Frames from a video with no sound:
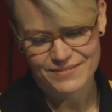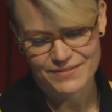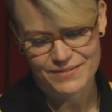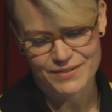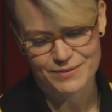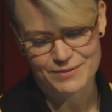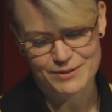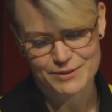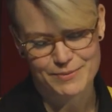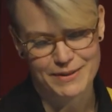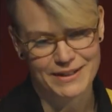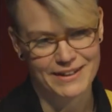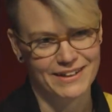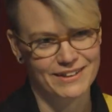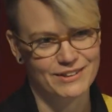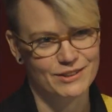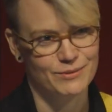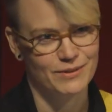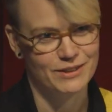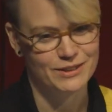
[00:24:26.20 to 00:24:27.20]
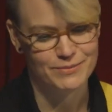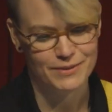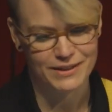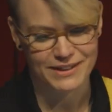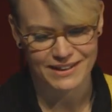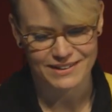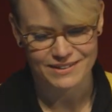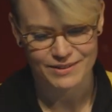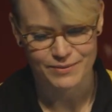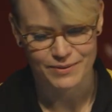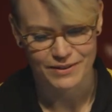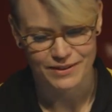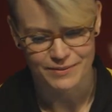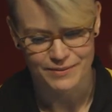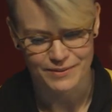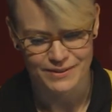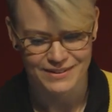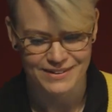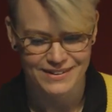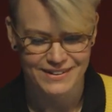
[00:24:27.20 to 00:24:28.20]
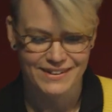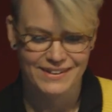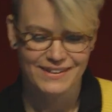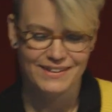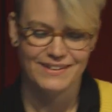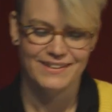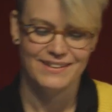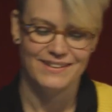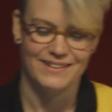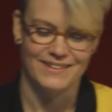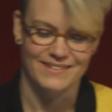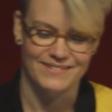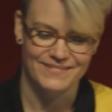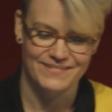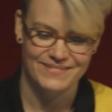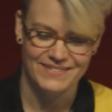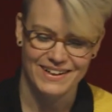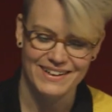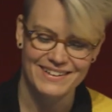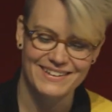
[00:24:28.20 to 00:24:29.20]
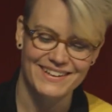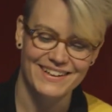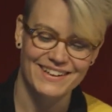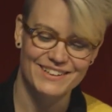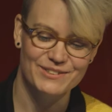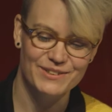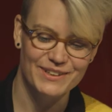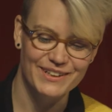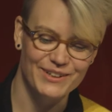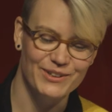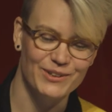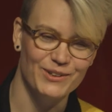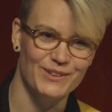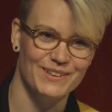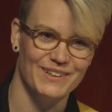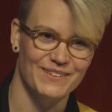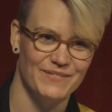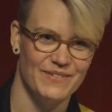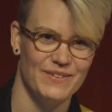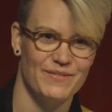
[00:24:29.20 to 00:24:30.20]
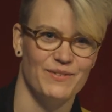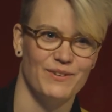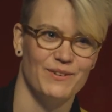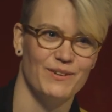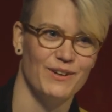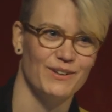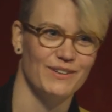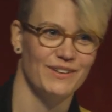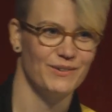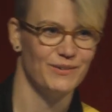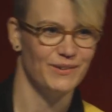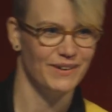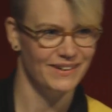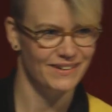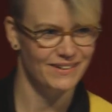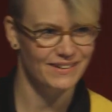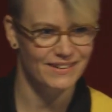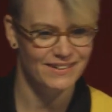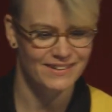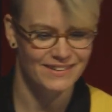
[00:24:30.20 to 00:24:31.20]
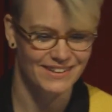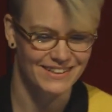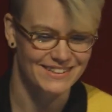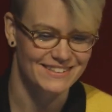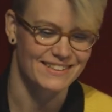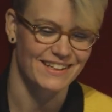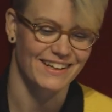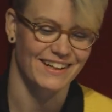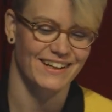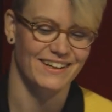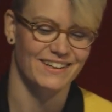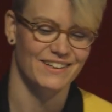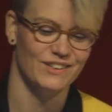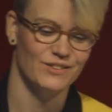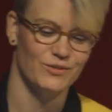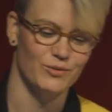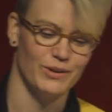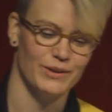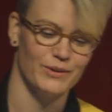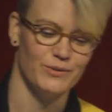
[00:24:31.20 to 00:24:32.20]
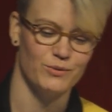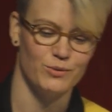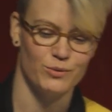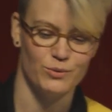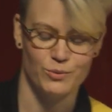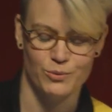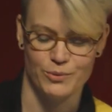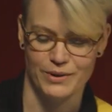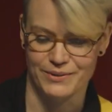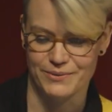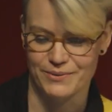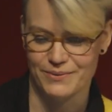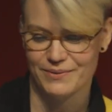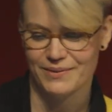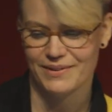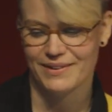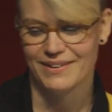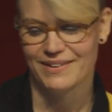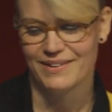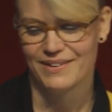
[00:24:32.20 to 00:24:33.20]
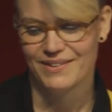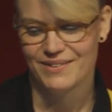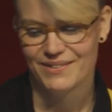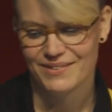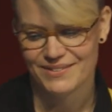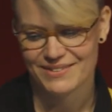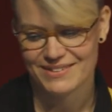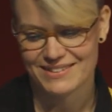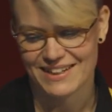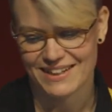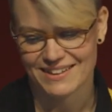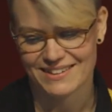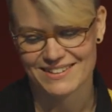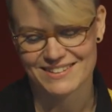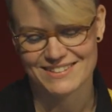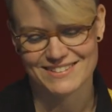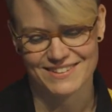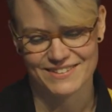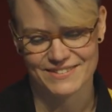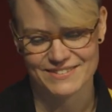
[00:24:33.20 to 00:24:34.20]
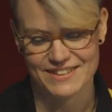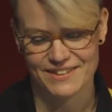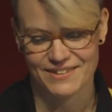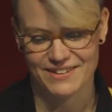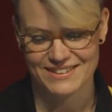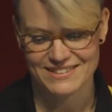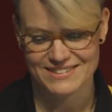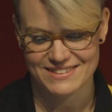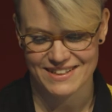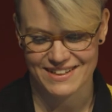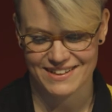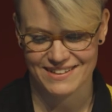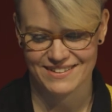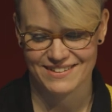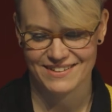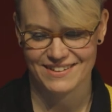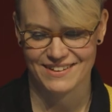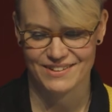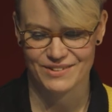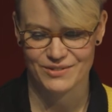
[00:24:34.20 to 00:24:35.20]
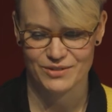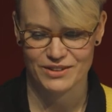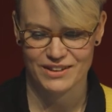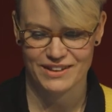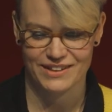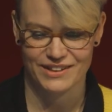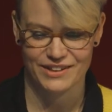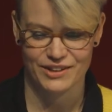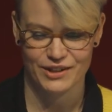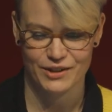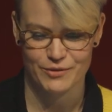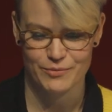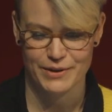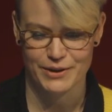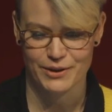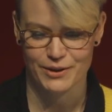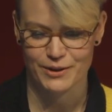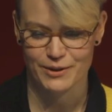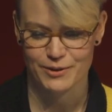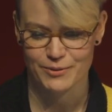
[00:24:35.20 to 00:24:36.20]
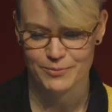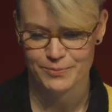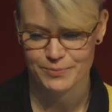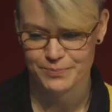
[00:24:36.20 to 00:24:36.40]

from spending too much money at the pub. I think it's really cool that people know that we're listening, and we take this stuff seriously, and it can be heard.